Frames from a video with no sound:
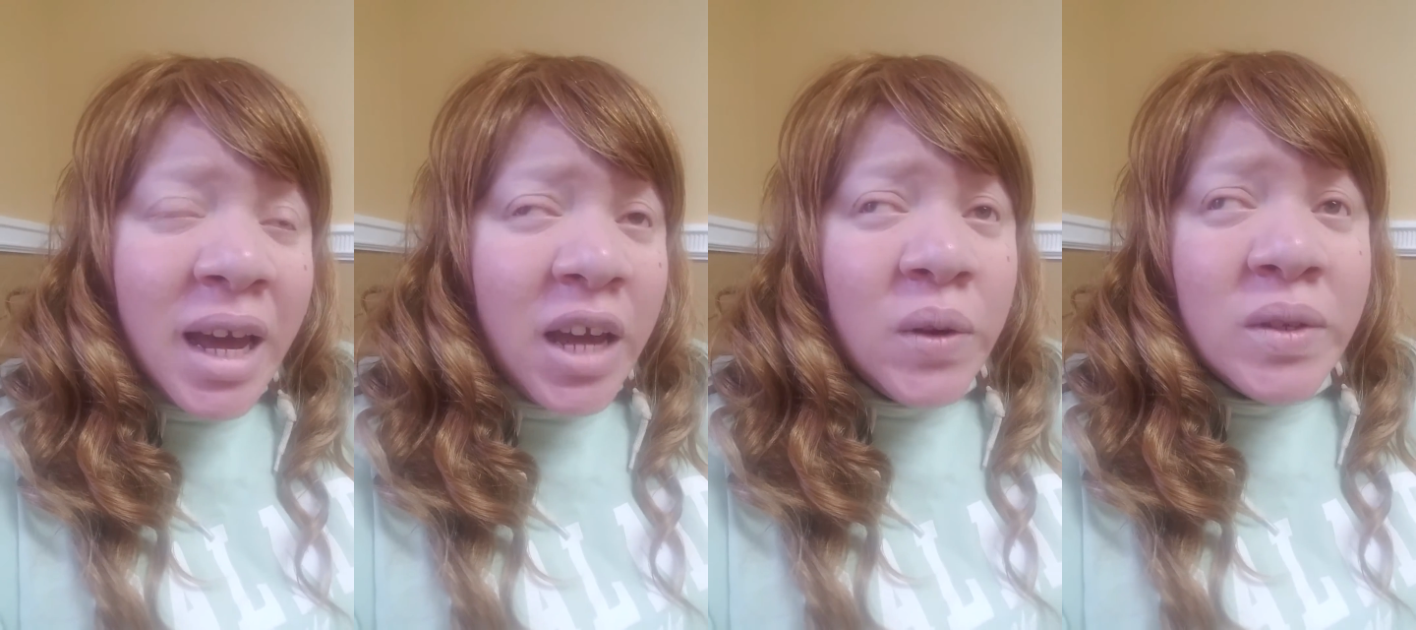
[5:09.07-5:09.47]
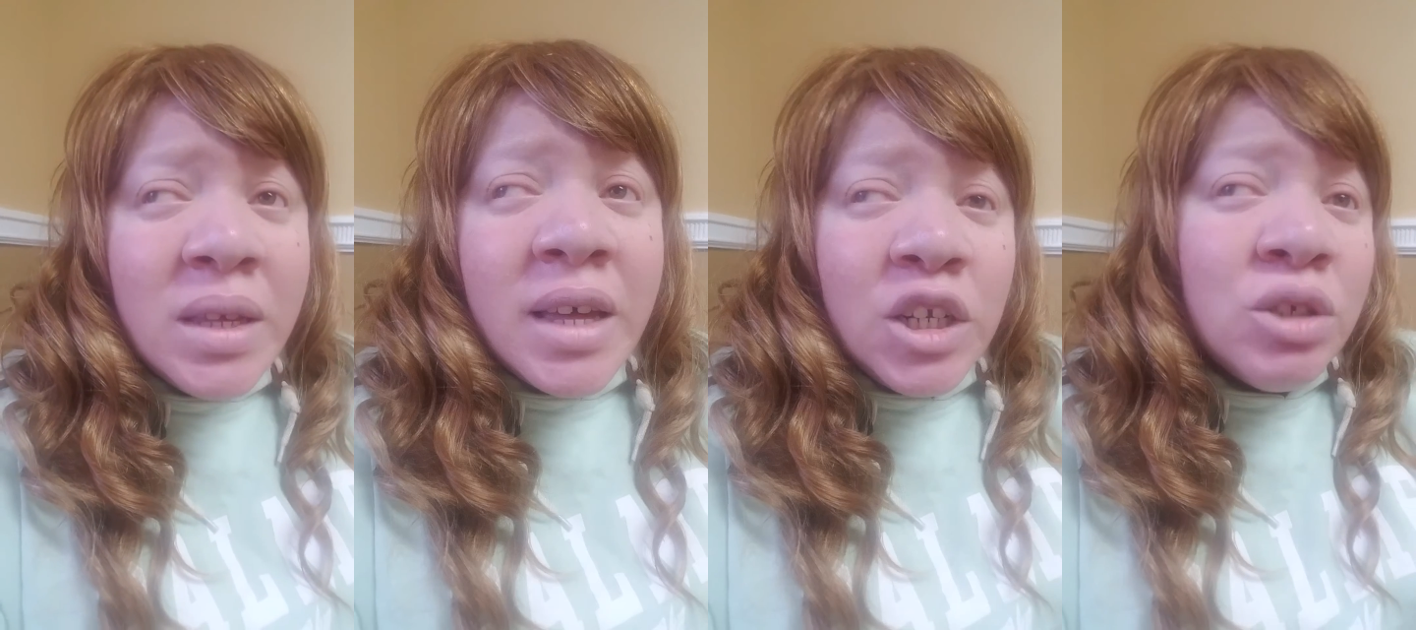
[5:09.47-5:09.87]
and you see
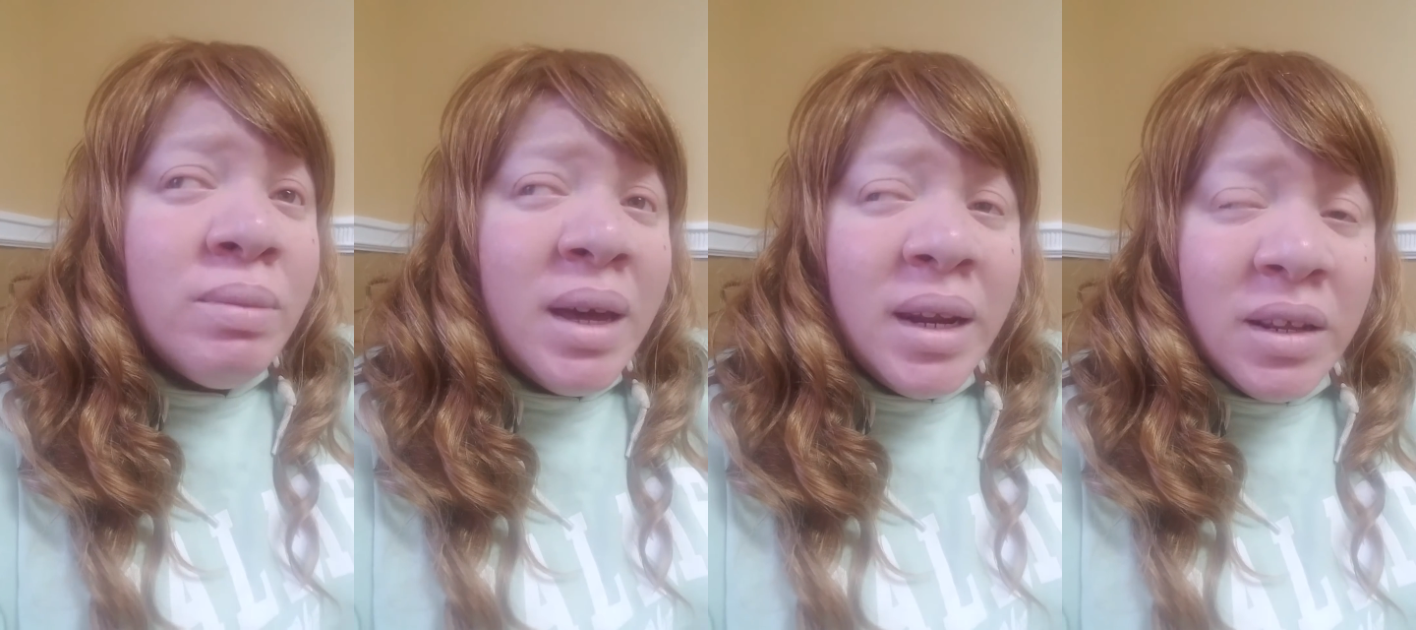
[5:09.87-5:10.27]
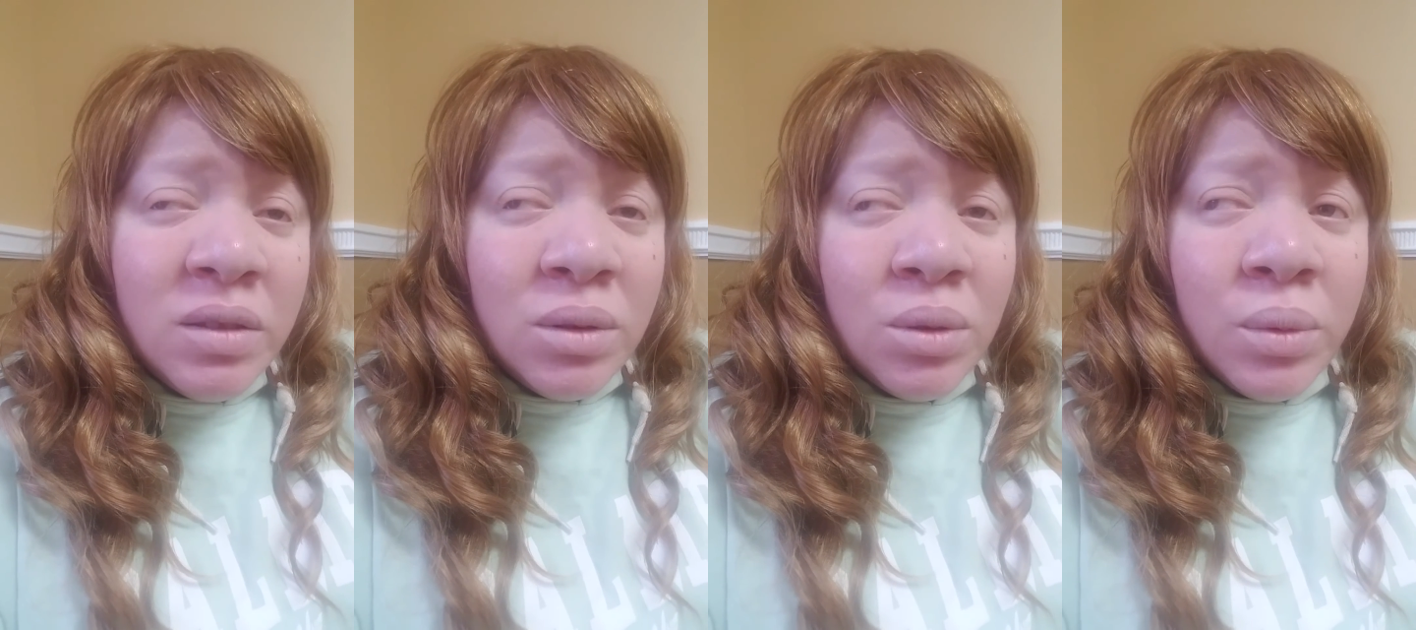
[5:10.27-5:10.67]
that you made
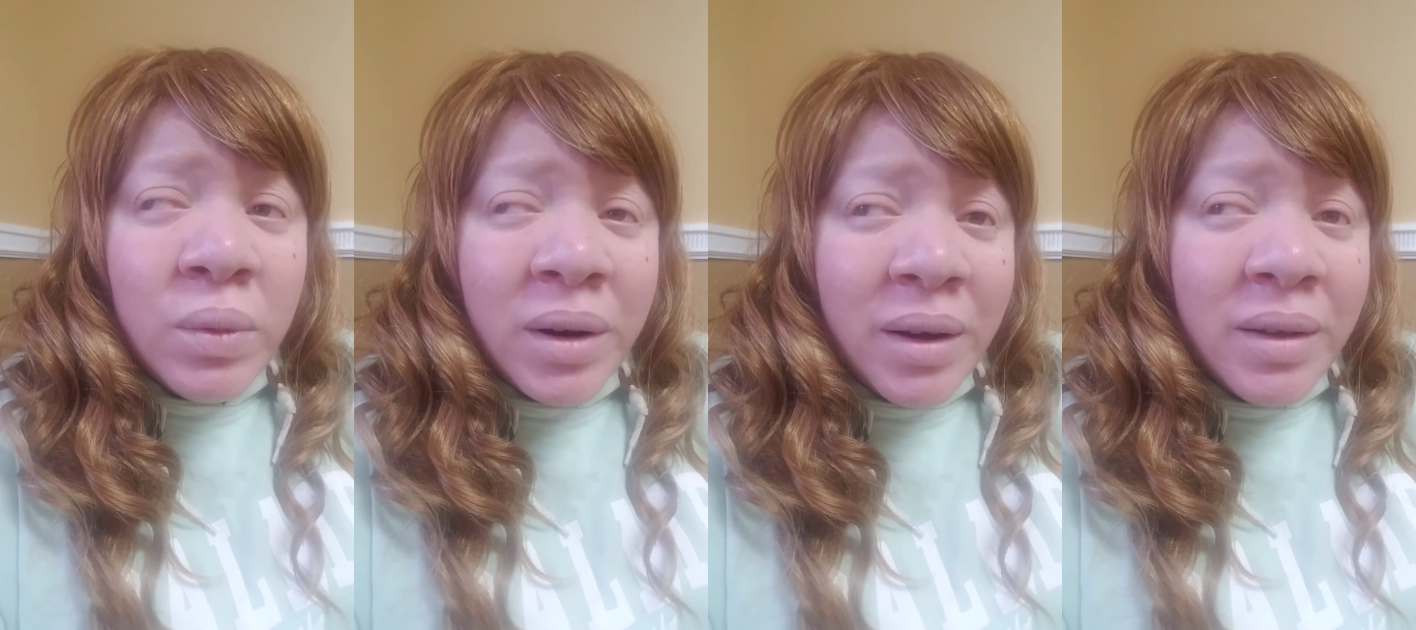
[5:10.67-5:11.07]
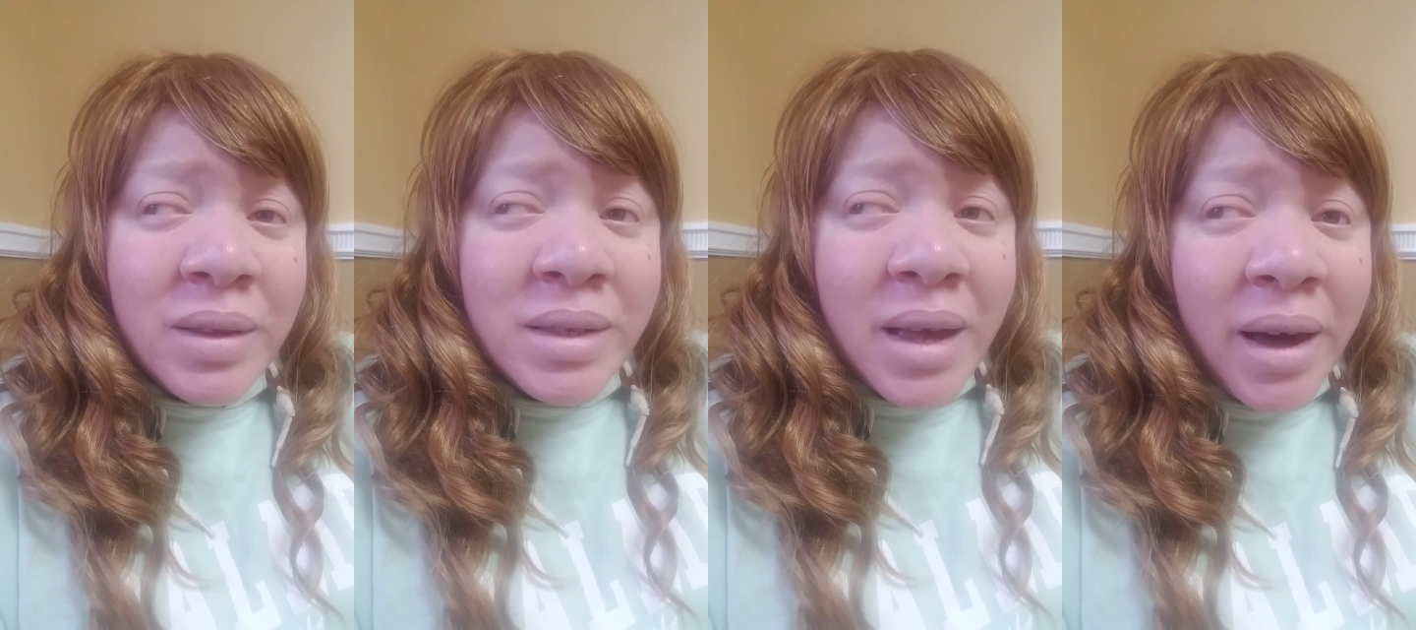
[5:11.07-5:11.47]
it through on the
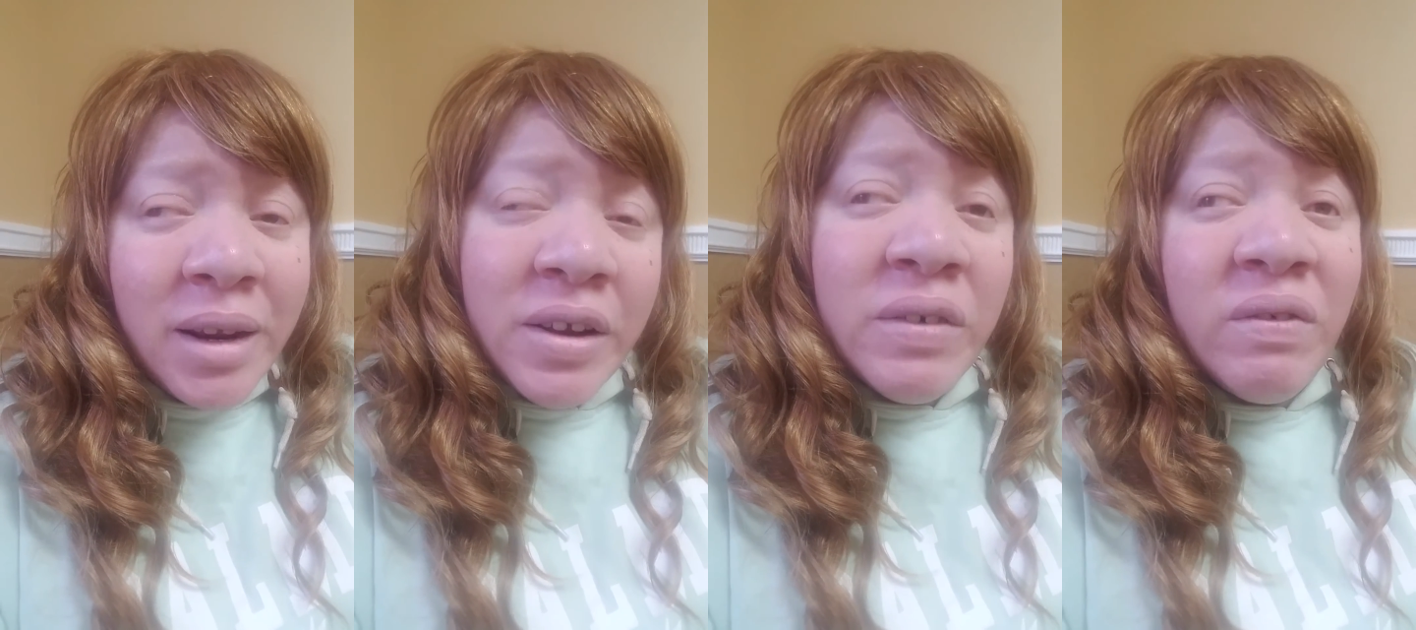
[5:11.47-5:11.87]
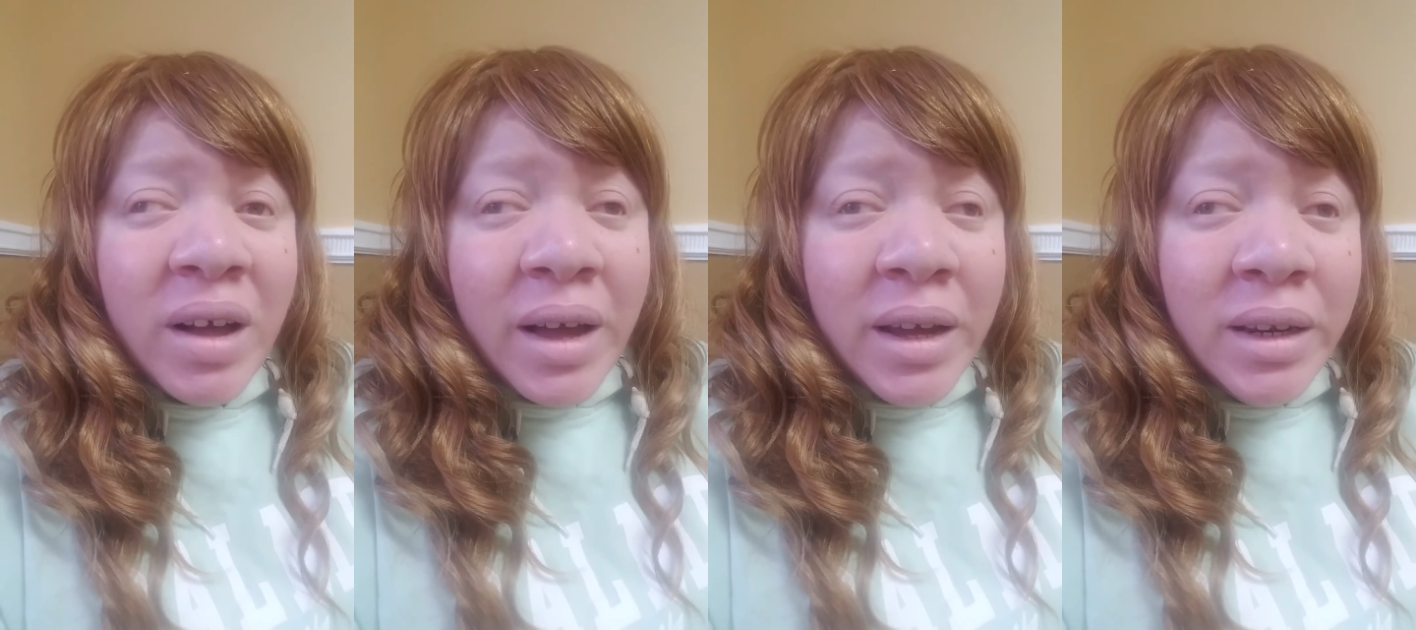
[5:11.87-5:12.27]
other side and you're
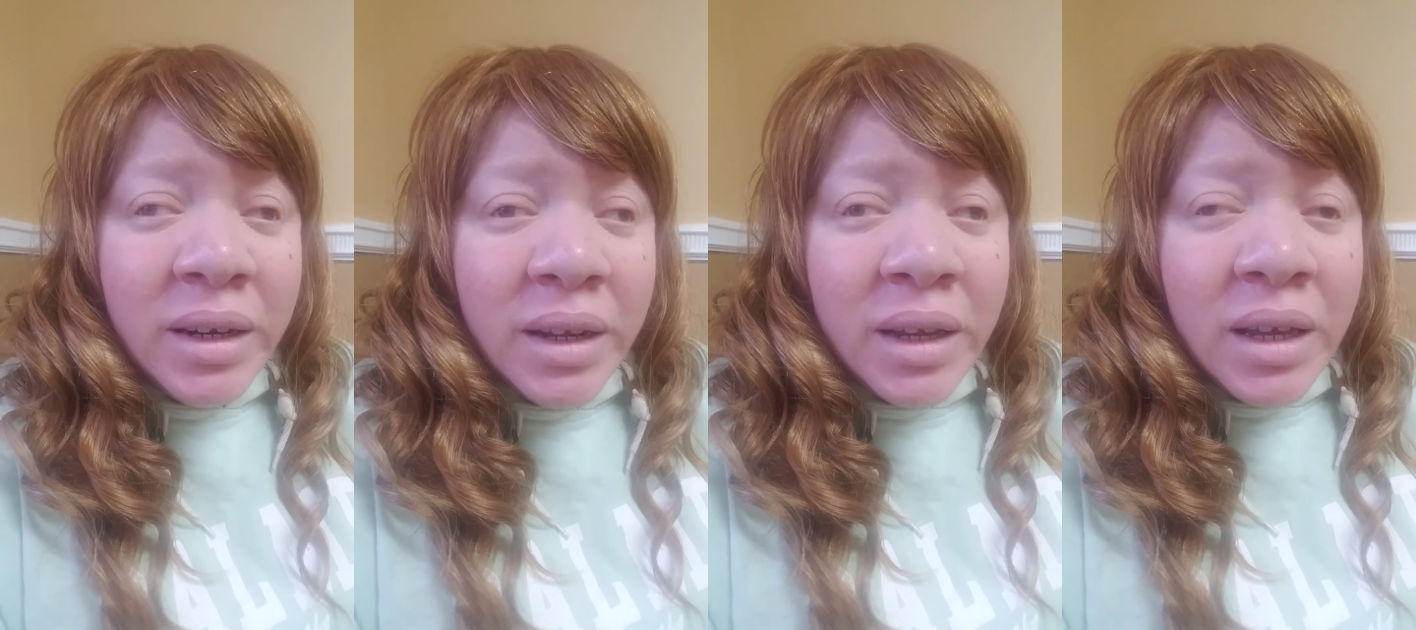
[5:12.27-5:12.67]
fine,